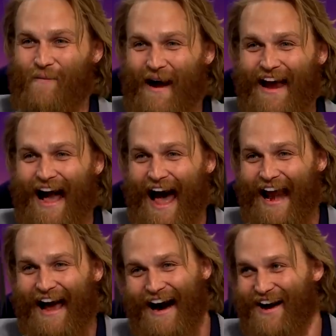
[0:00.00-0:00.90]
"Oh my God,
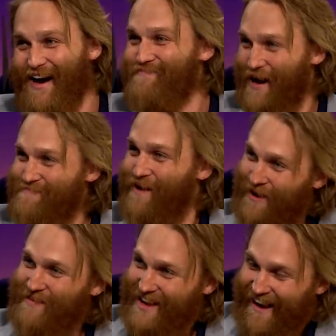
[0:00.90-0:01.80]
I hung up on
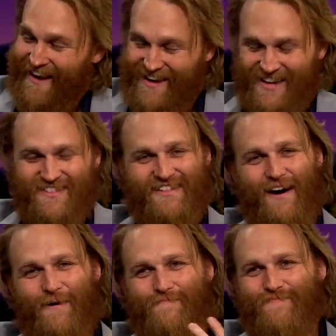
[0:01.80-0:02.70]
Paul McCartney."
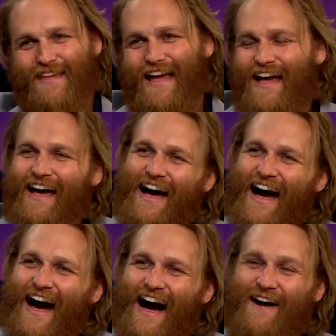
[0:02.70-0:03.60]
Wow, kind of a
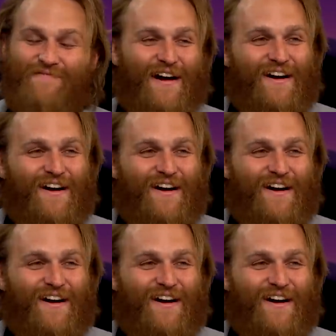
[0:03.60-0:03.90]
cool move. I'm